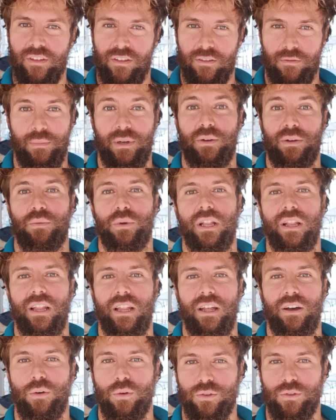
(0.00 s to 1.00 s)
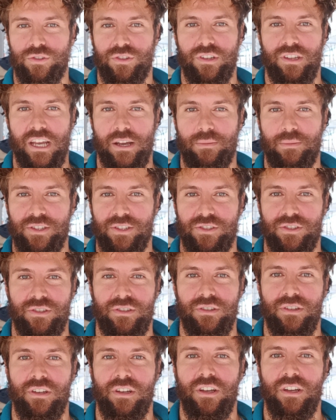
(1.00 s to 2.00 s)
but will also damage
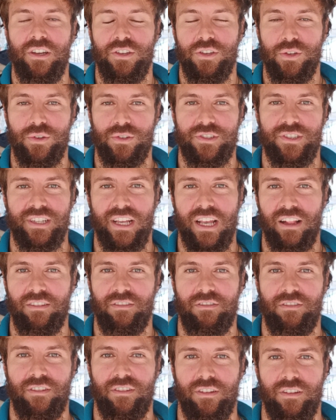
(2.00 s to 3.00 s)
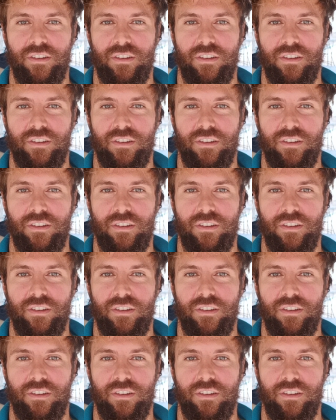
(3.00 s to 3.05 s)
yourself.